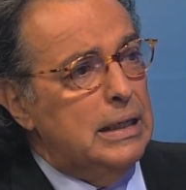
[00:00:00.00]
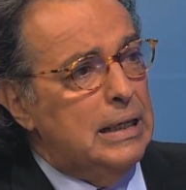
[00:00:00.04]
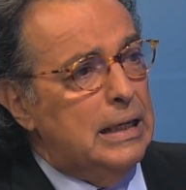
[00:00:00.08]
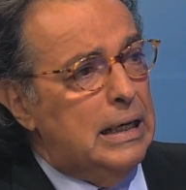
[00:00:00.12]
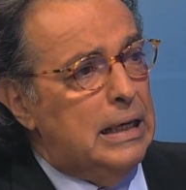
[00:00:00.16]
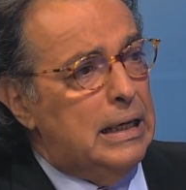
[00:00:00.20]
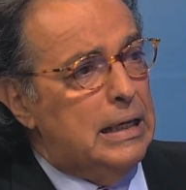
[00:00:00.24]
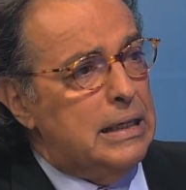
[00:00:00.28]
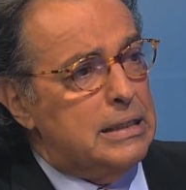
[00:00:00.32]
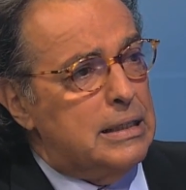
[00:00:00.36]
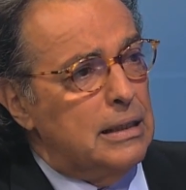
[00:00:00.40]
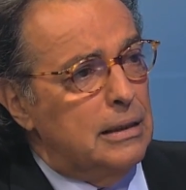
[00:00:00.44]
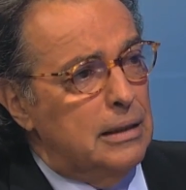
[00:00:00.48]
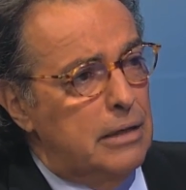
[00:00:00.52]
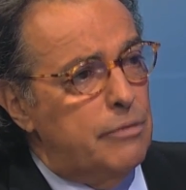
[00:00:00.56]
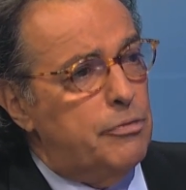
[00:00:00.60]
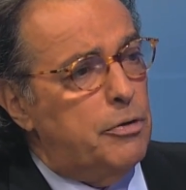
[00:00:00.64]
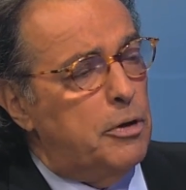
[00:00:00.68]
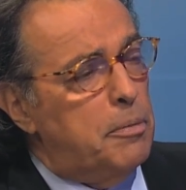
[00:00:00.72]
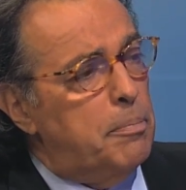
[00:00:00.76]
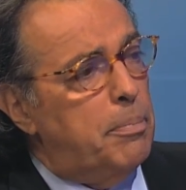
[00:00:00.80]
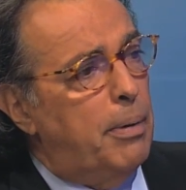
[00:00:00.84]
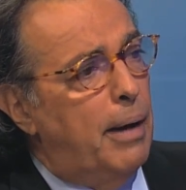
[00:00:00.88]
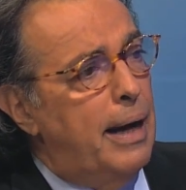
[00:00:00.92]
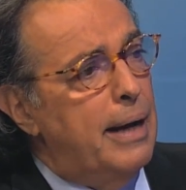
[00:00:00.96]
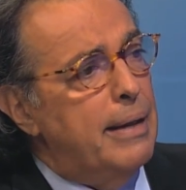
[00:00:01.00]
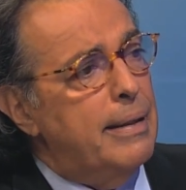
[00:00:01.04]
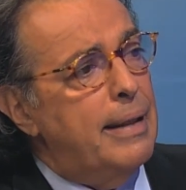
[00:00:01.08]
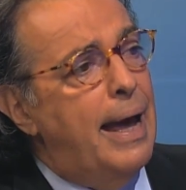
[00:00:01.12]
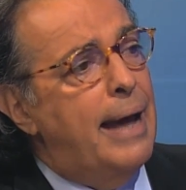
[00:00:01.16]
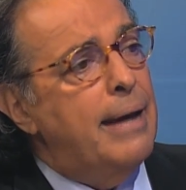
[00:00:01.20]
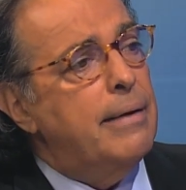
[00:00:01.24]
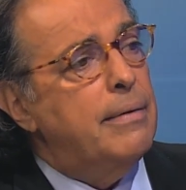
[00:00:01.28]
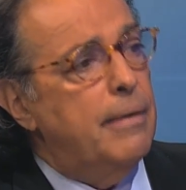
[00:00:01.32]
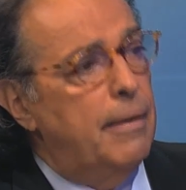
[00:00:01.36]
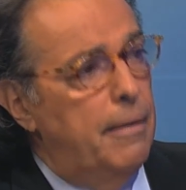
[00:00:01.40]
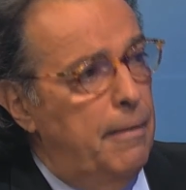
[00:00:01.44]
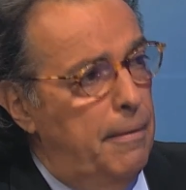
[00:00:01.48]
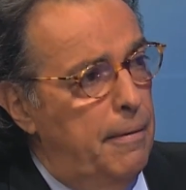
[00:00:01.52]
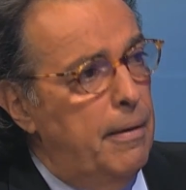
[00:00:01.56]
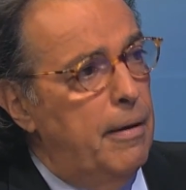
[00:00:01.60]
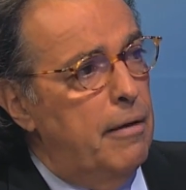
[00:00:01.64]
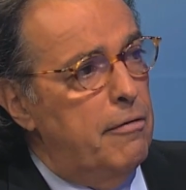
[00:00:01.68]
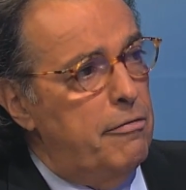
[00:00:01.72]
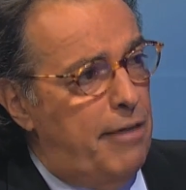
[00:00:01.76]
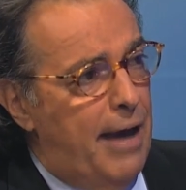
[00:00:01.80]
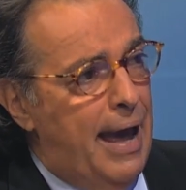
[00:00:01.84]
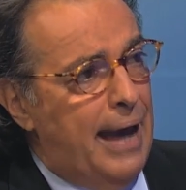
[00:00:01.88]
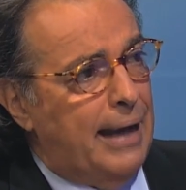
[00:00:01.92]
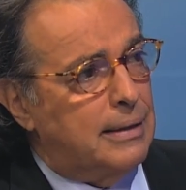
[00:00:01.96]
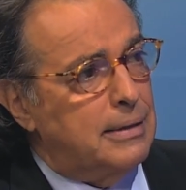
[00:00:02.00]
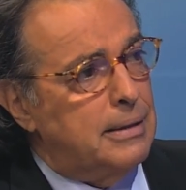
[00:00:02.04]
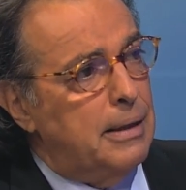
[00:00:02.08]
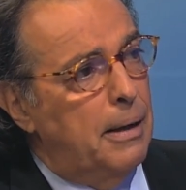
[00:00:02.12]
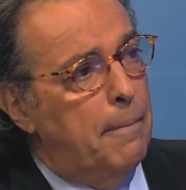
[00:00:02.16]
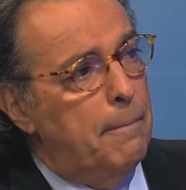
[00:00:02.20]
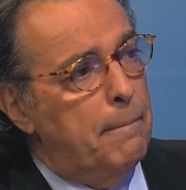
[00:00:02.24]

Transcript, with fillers: uh, delivered by that Fact.